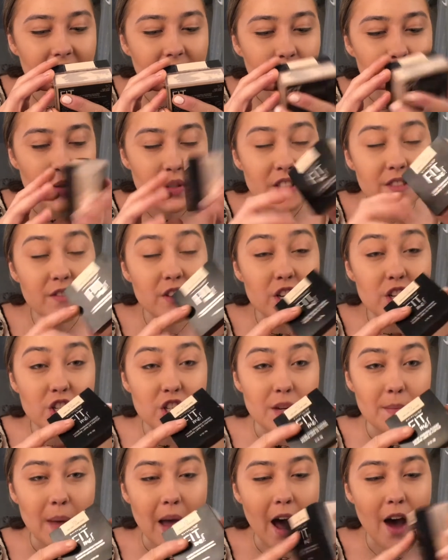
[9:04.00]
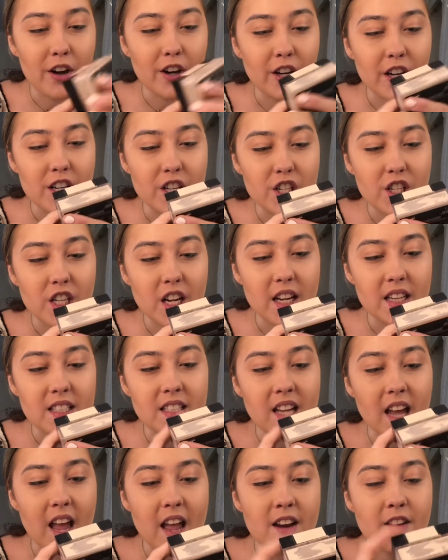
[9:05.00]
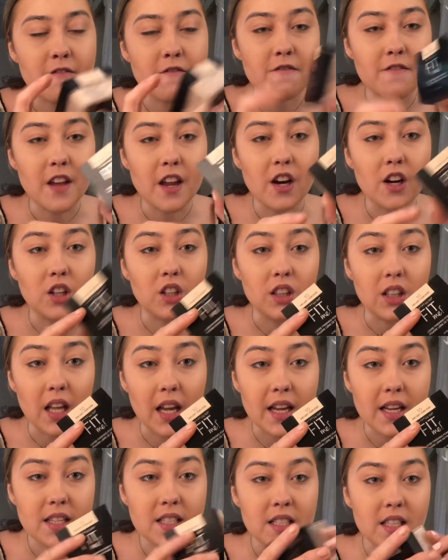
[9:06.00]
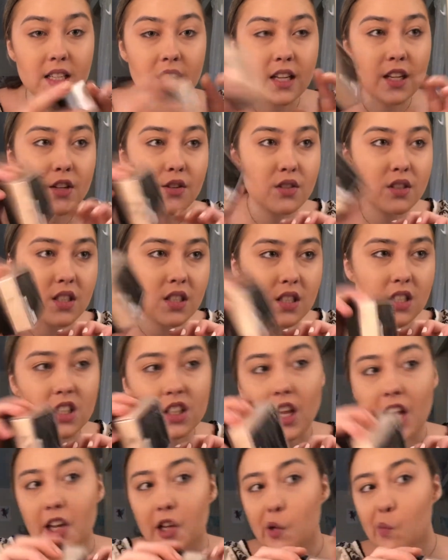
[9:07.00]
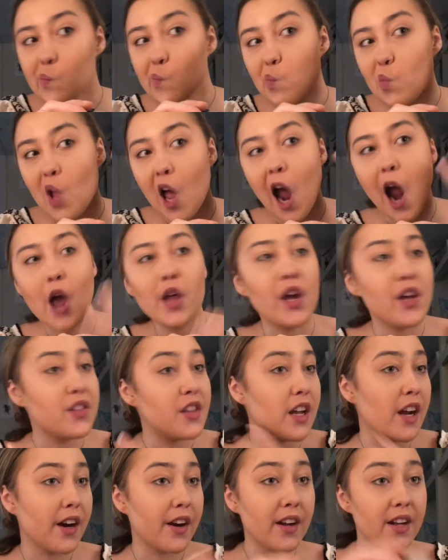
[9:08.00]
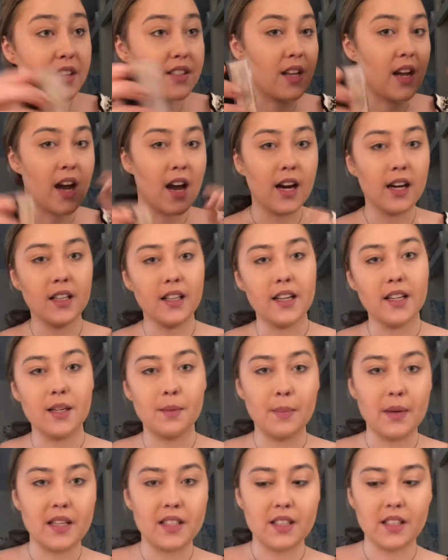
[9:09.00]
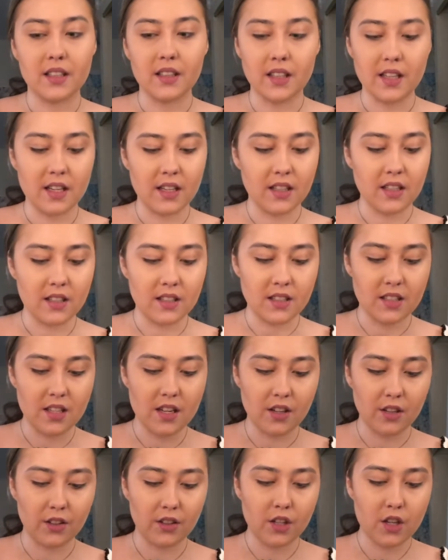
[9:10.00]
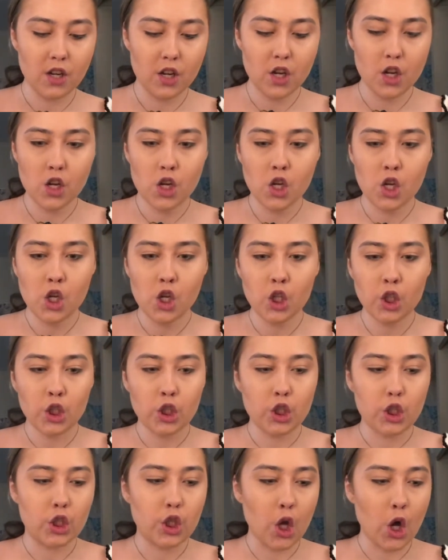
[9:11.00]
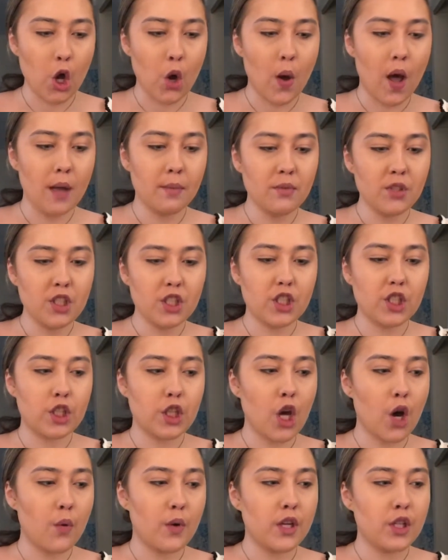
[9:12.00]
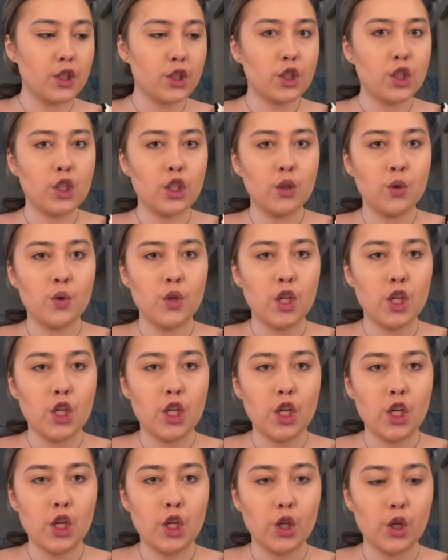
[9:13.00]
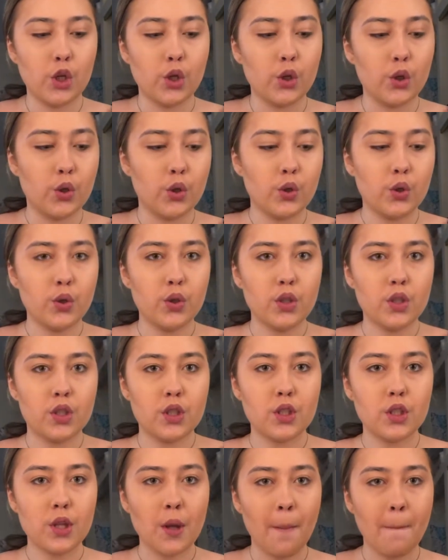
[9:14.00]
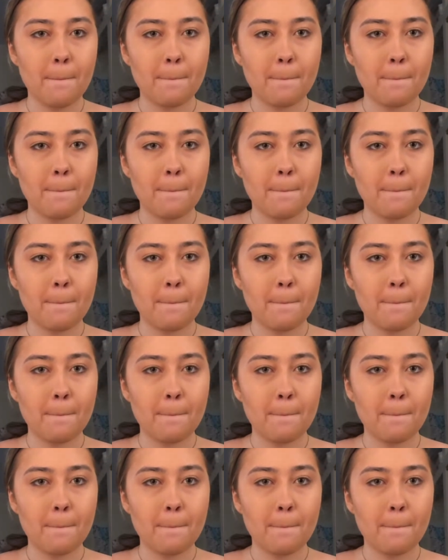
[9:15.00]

Loose Finishing Powder in shade 10 Fair Light. And I use this to like highlight the areas I highlighted basically and concealed. So I'm just going to use,